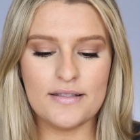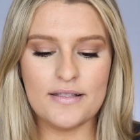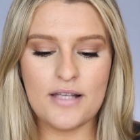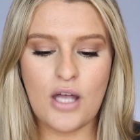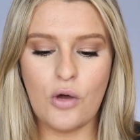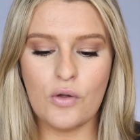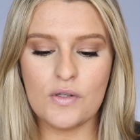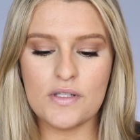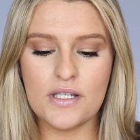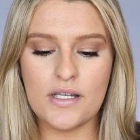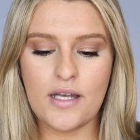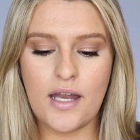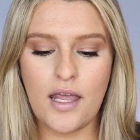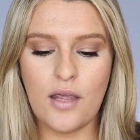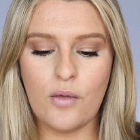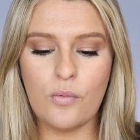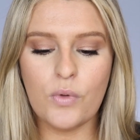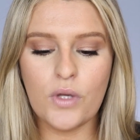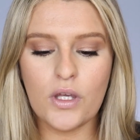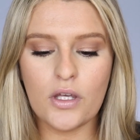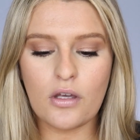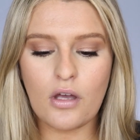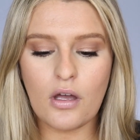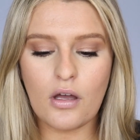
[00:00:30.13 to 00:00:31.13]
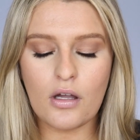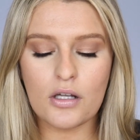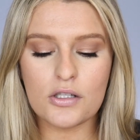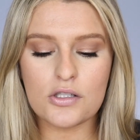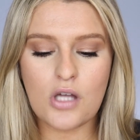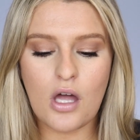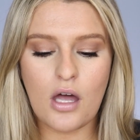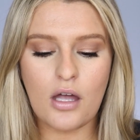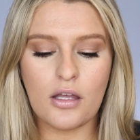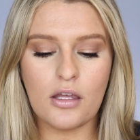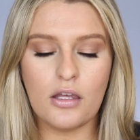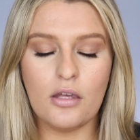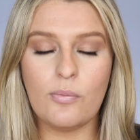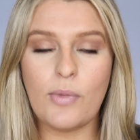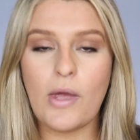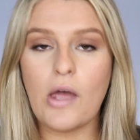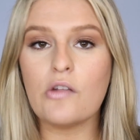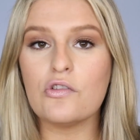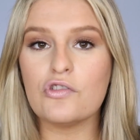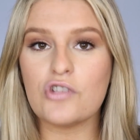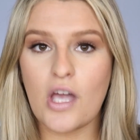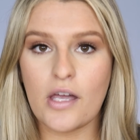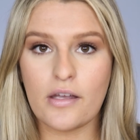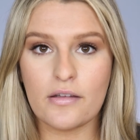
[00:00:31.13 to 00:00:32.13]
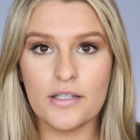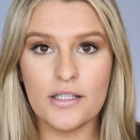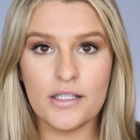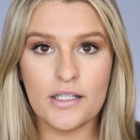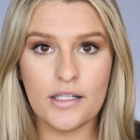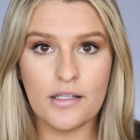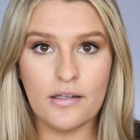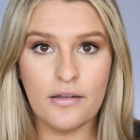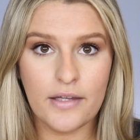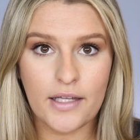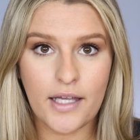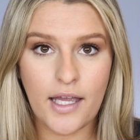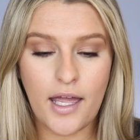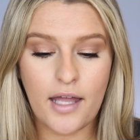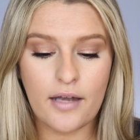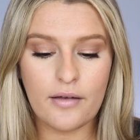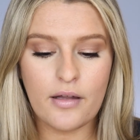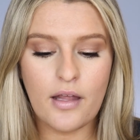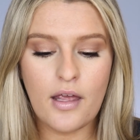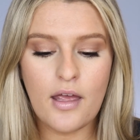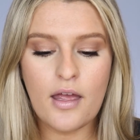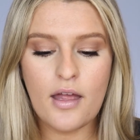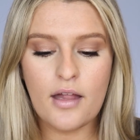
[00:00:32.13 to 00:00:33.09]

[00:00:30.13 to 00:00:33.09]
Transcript: So today we are talking about Jaclyn Hill again.